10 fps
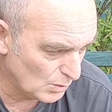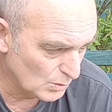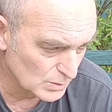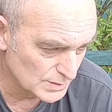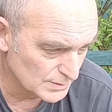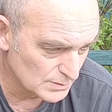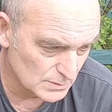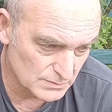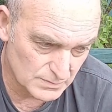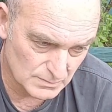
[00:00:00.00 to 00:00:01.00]
all in
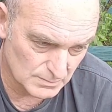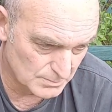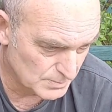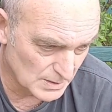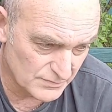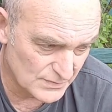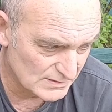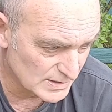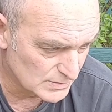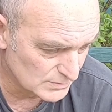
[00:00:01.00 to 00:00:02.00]
all, both
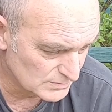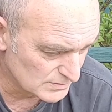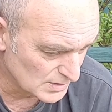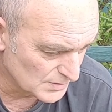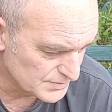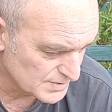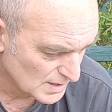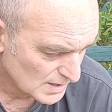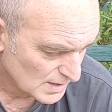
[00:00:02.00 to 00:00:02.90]
very good rods.